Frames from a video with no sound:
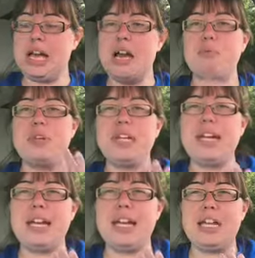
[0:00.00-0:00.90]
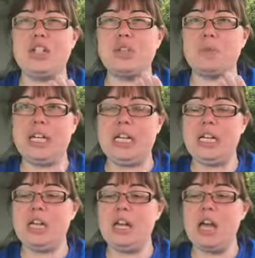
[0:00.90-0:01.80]
I'm really getting into
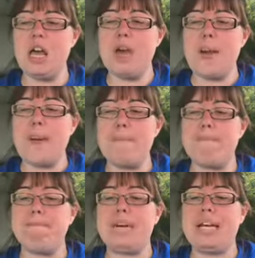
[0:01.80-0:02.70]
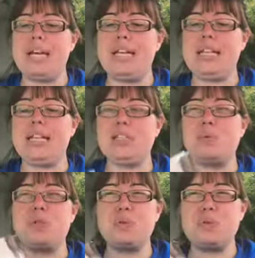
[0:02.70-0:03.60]
reading, but this
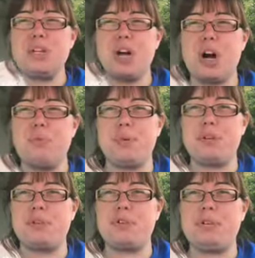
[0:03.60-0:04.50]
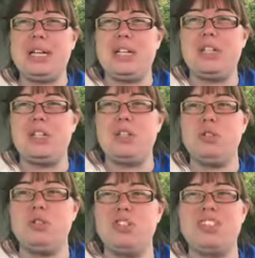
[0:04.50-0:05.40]
was a really hard book for me
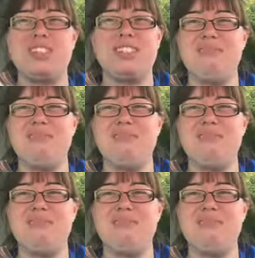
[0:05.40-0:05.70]
to just,